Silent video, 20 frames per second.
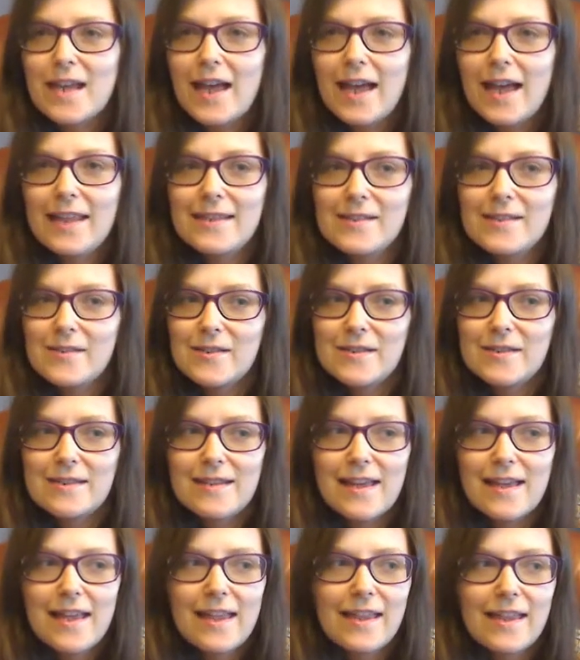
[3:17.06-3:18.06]
And it does,
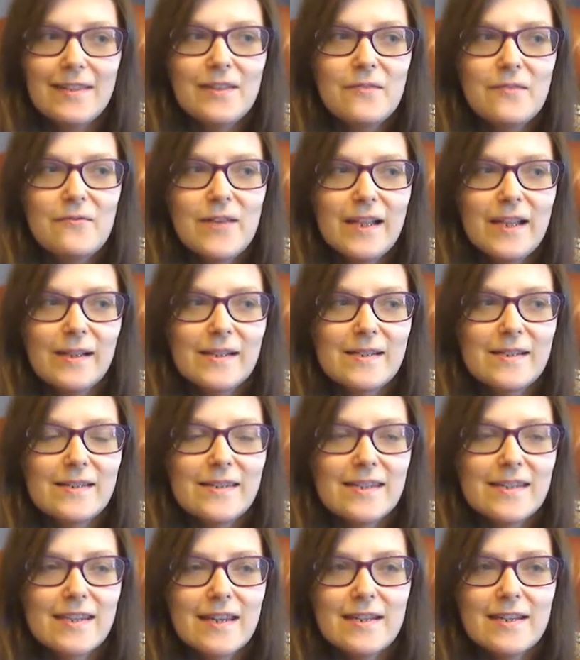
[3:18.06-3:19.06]
and the
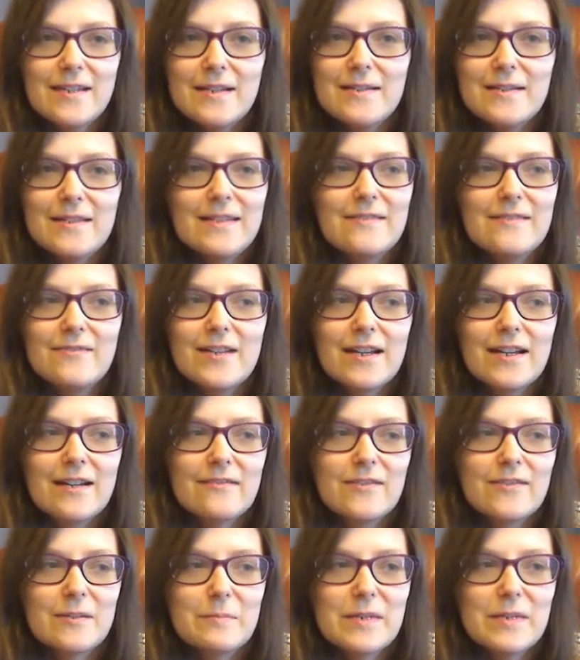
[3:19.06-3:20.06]
villains, they don't even
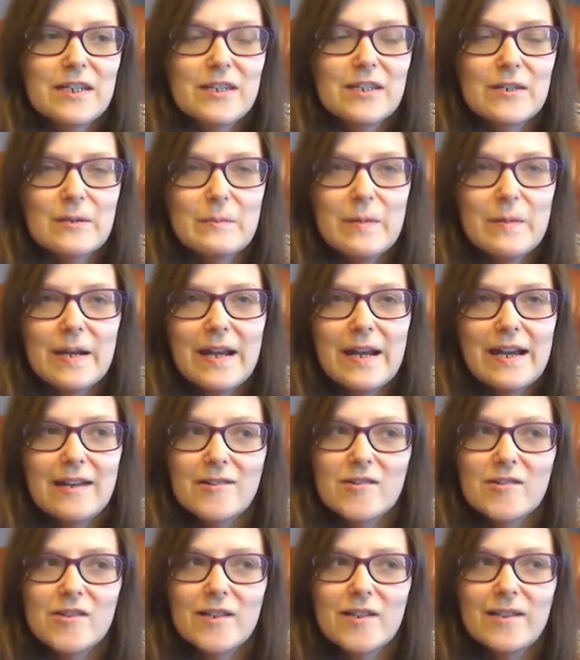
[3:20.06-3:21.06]
have to be
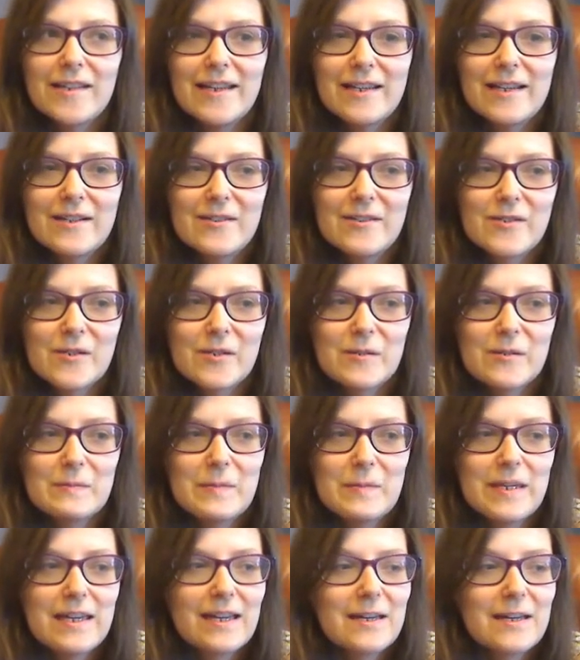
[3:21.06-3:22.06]
supernatural, they could just
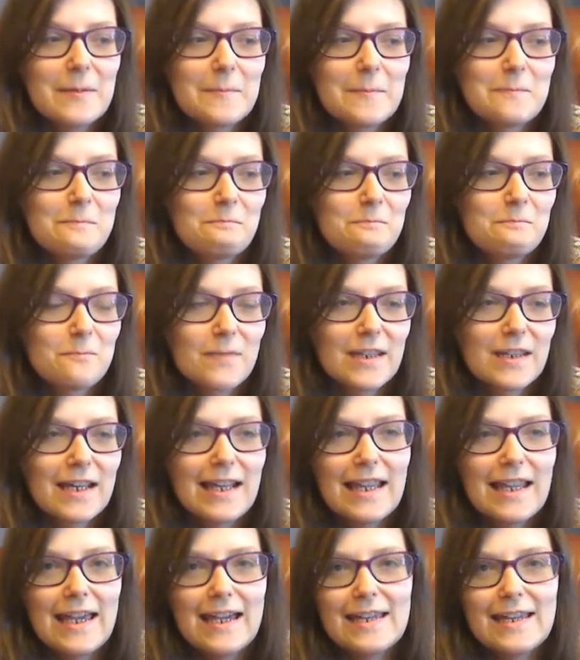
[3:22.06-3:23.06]
be
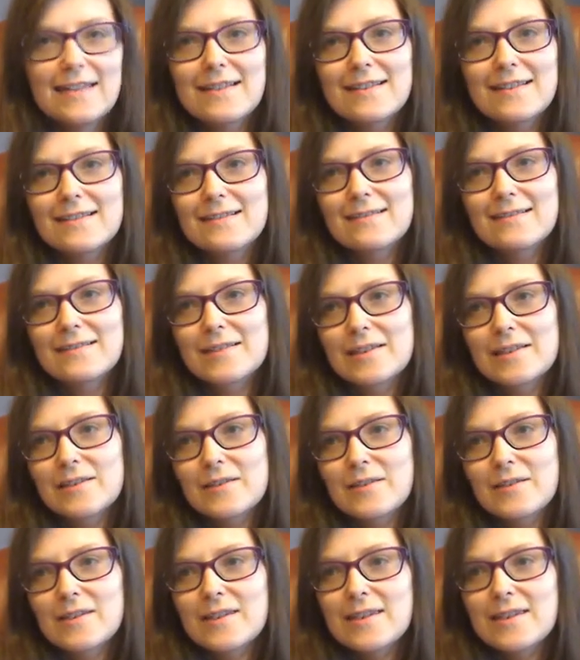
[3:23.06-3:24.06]
like
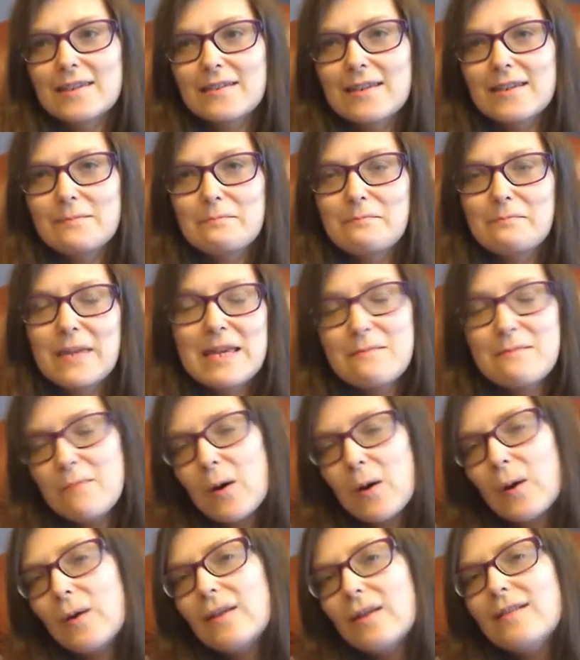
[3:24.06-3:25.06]

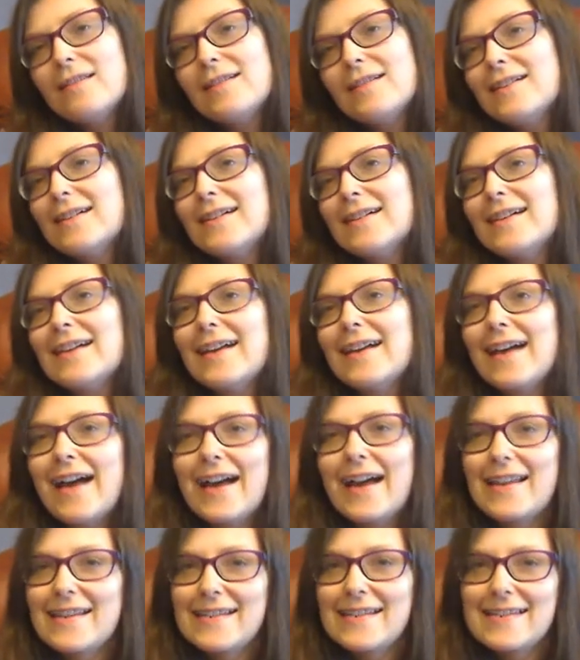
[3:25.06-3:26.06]
people,
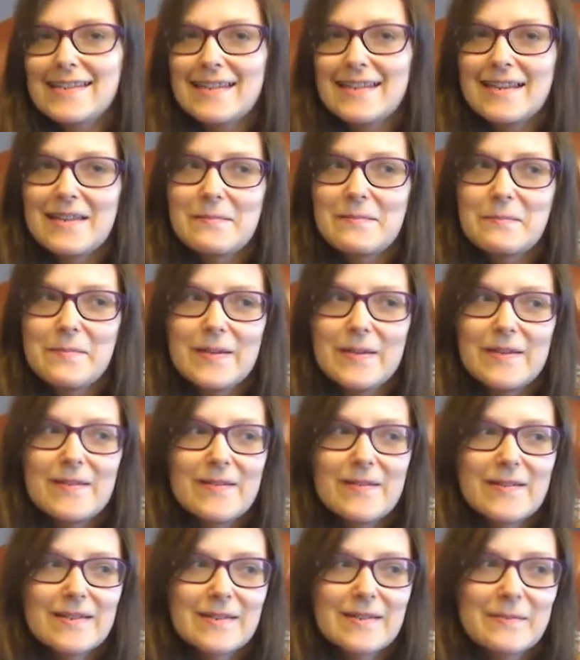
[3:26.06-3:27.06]
and it'd be
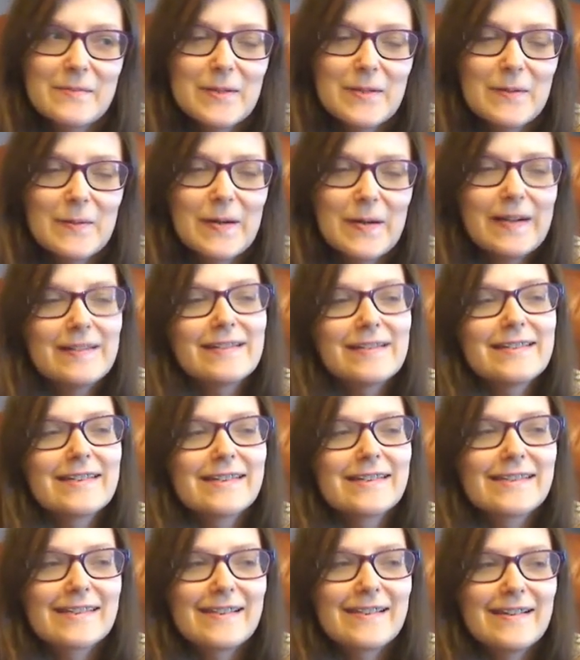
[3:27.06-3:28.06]
awesome to watch.
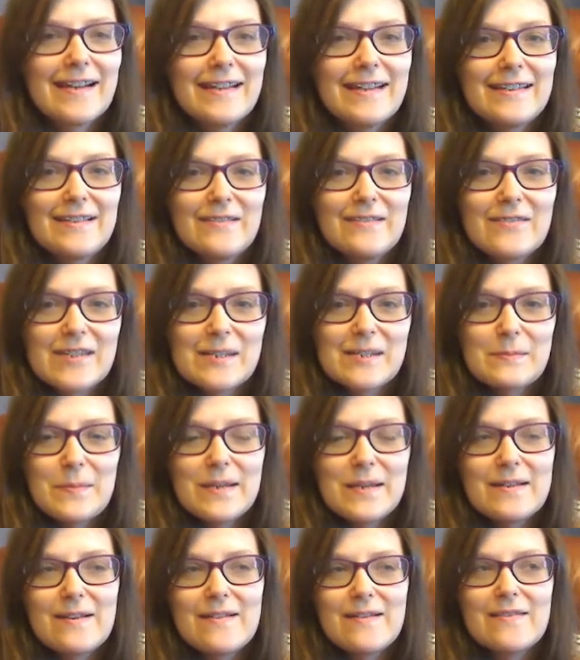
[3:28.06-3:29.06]
So I'd love a
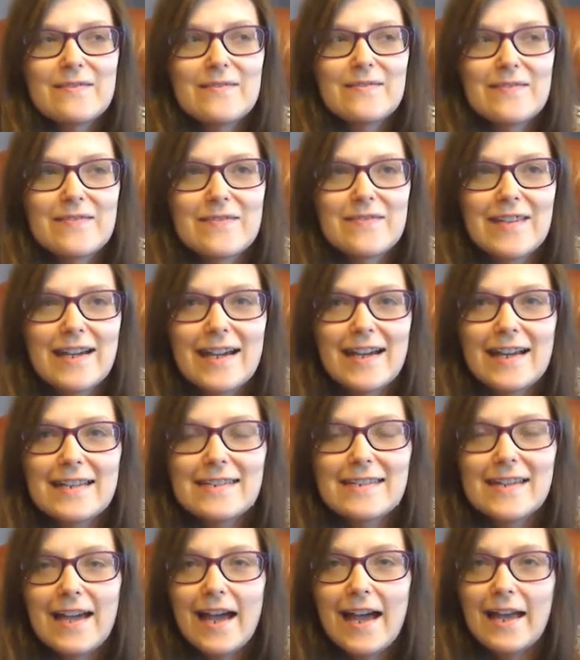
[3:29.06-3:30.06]
spin-off with
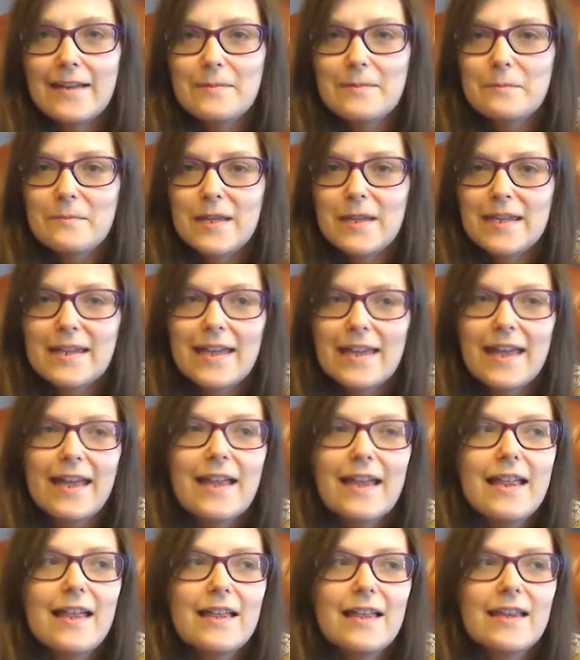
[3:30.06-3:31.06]
that, and make it
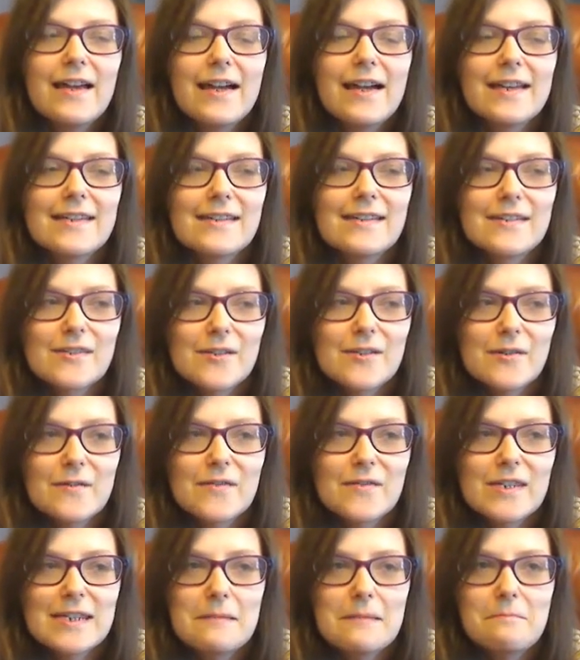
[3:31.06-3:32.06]
like sort of
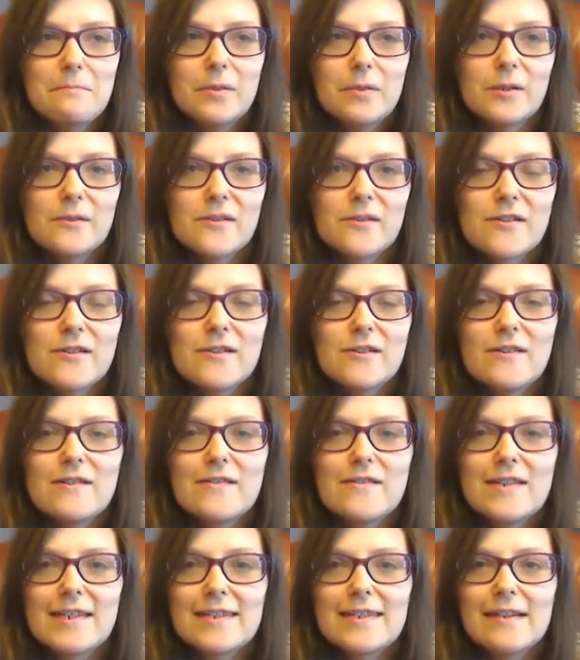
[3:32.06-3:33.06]
simple
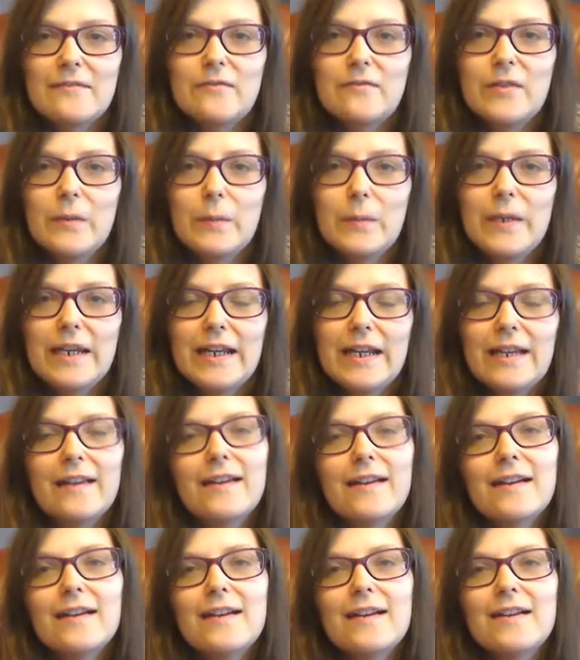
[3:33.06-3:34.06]
stories every
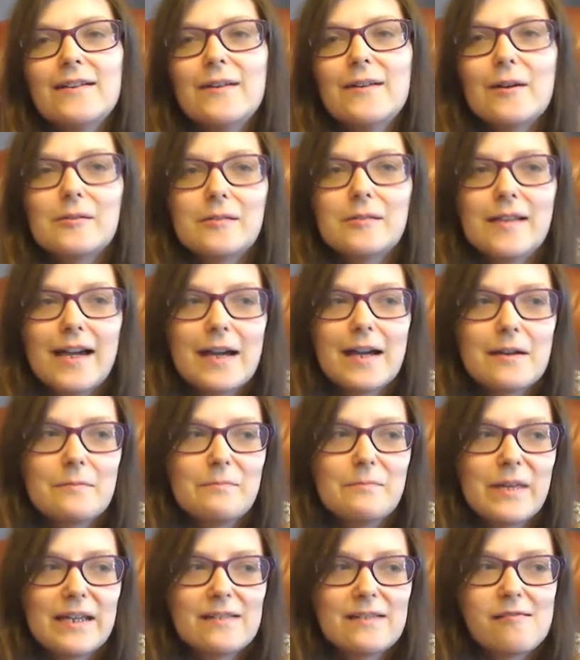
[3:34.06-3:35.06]
week, not like a
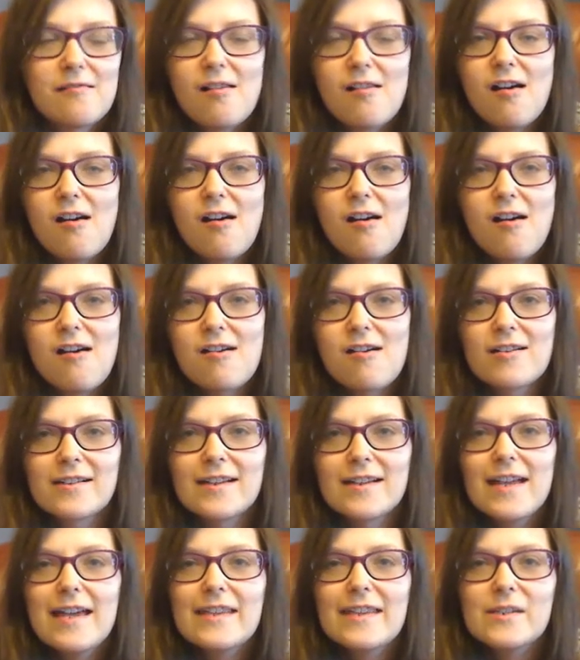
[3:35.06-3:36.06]
big arc.
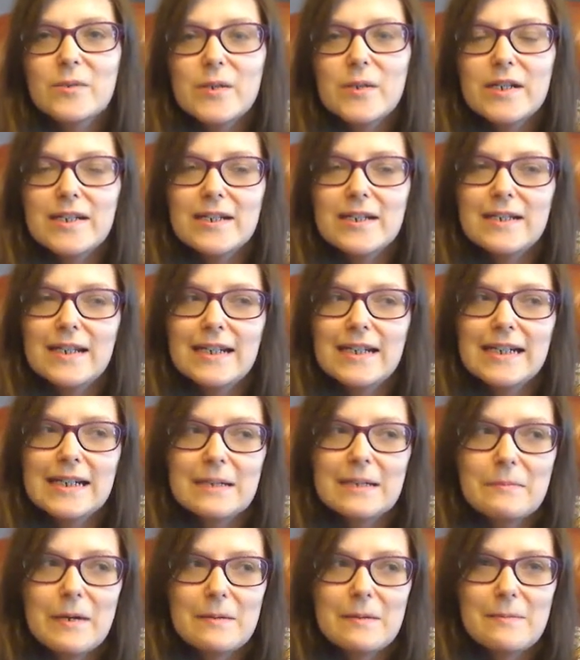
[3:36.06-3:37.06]
That's what I don't like
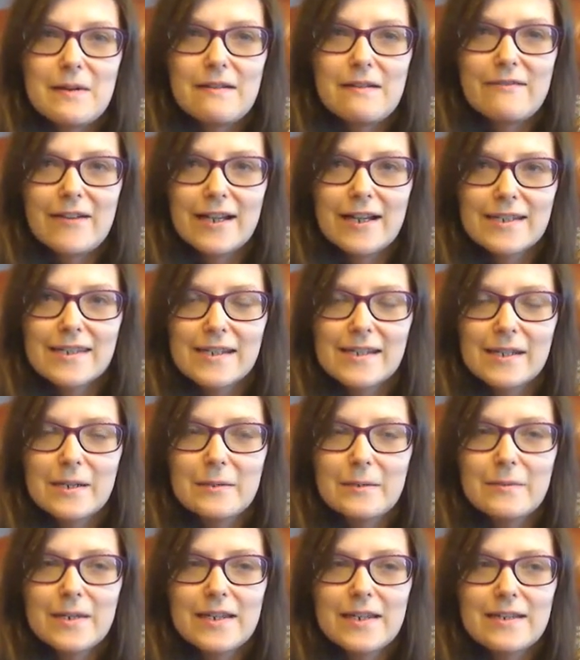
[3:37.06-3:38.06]
about Moffat
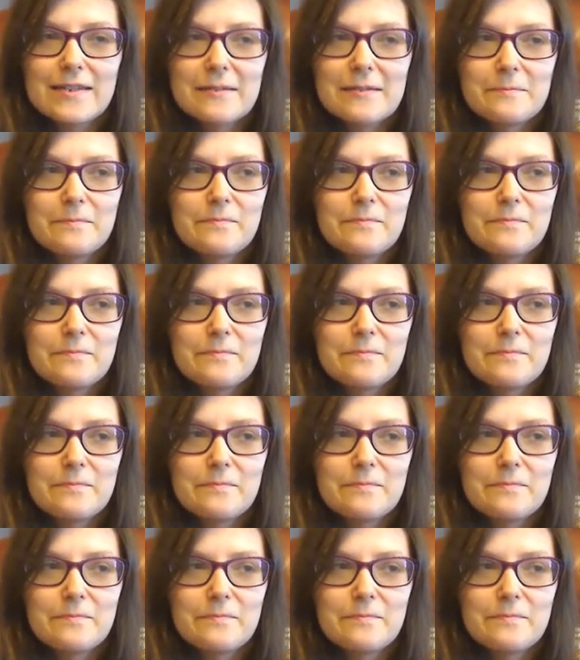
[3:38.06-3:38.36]
too, is,